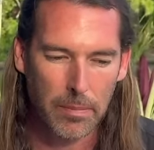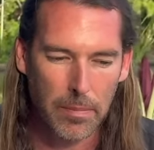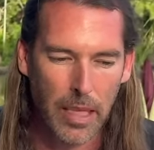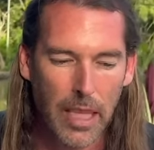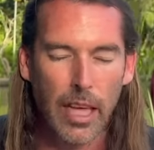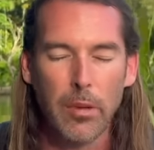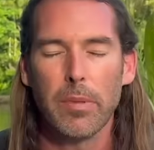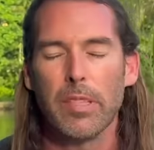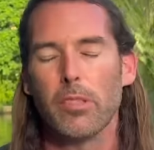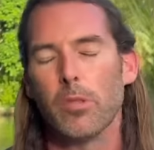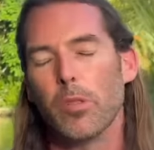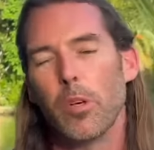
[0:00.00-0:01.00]
allowed me
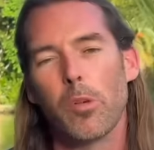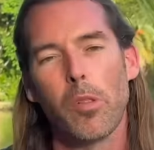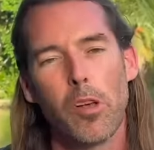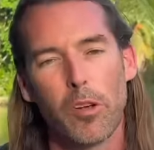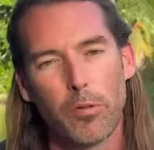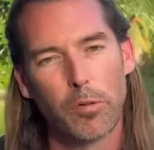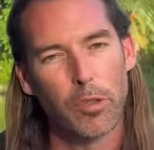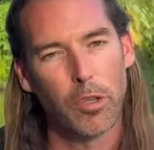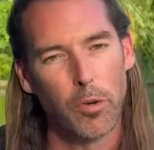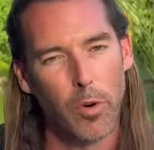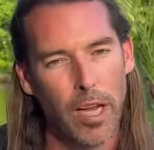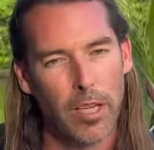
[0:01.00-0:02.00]
to go along for
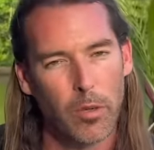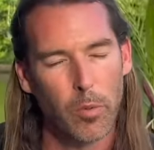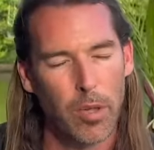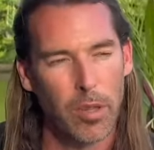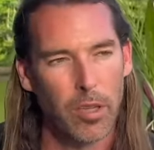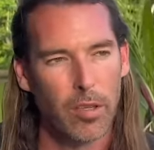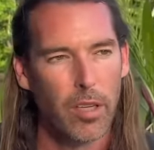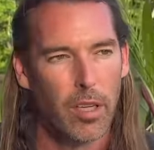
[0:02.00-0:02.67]
a ride with it,